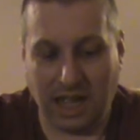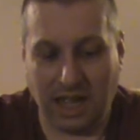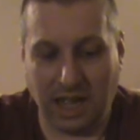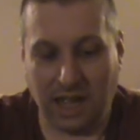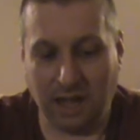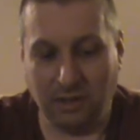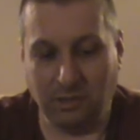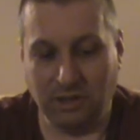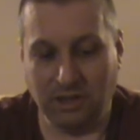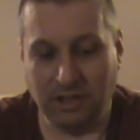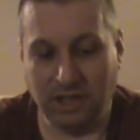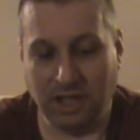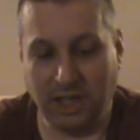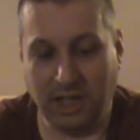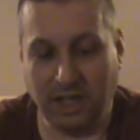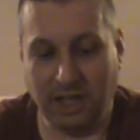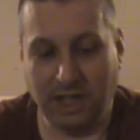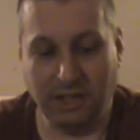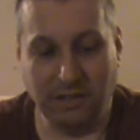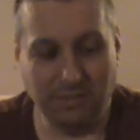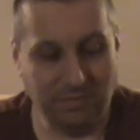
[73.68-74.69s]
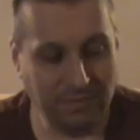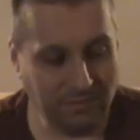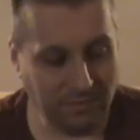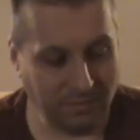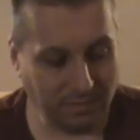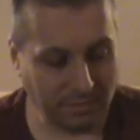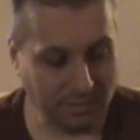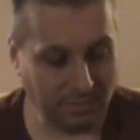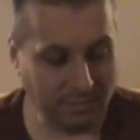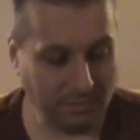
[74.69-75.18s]
I was uh,
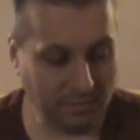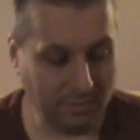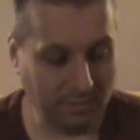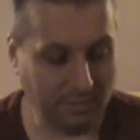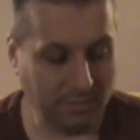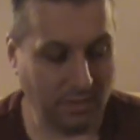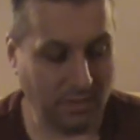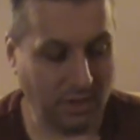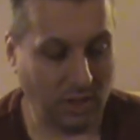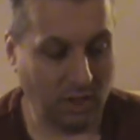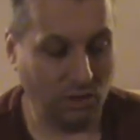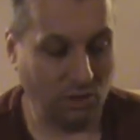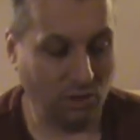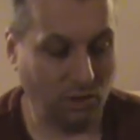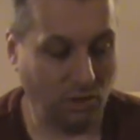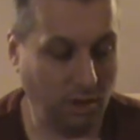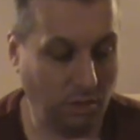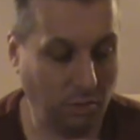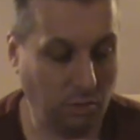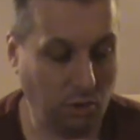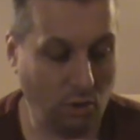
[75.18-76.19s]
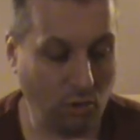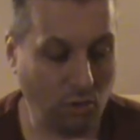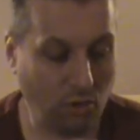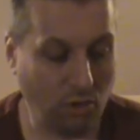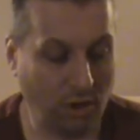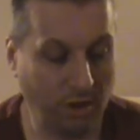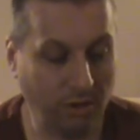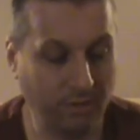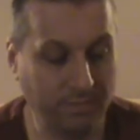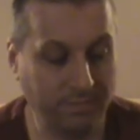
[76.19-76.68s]
the bottle
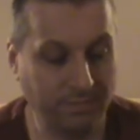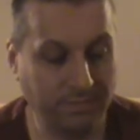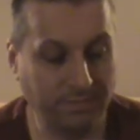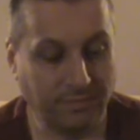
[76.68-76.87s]
crown,